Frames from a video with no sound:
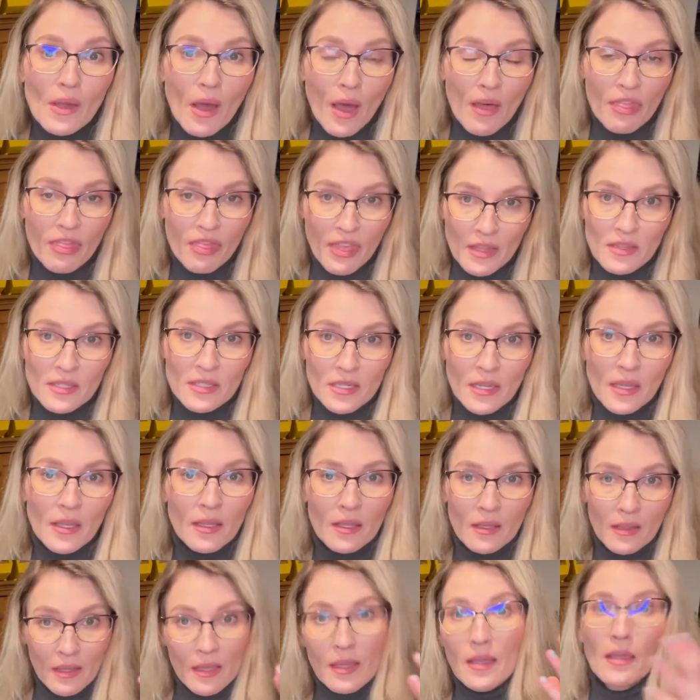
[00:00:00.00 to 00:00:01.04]

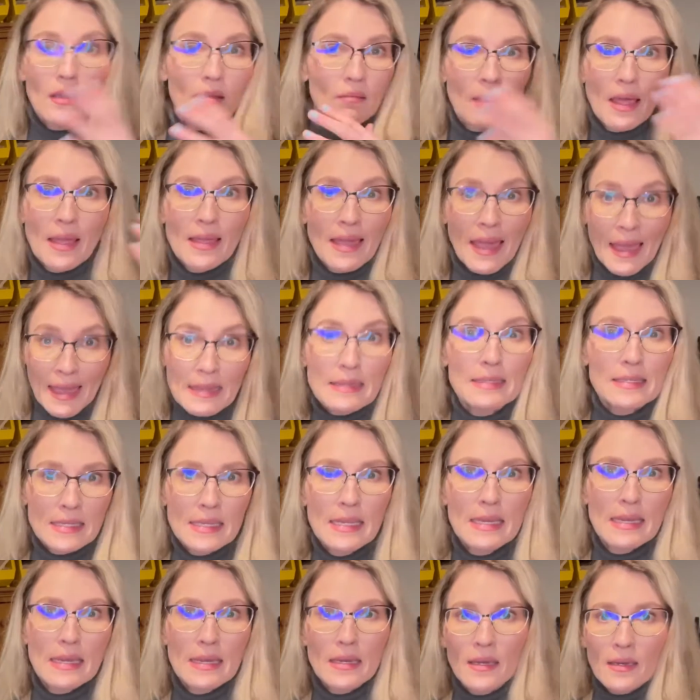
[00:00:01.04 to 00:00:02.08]
authentically like
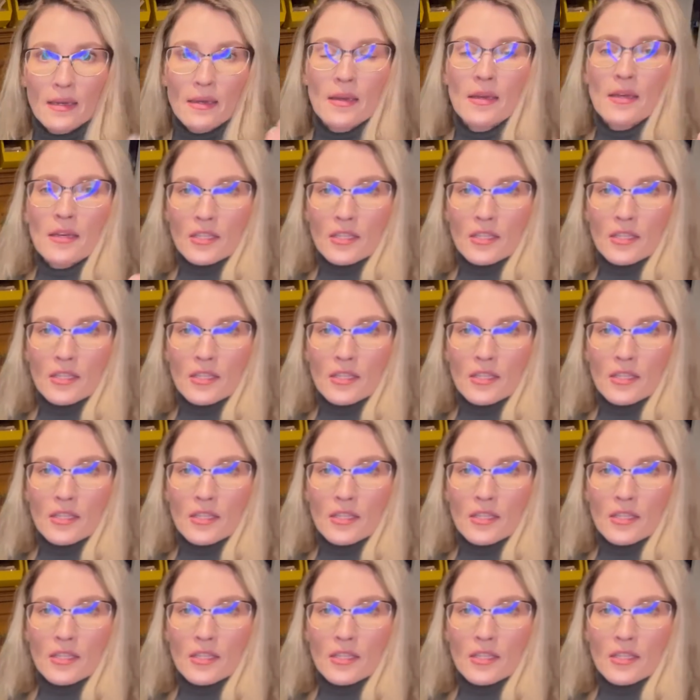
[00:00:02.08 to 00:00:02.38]
antique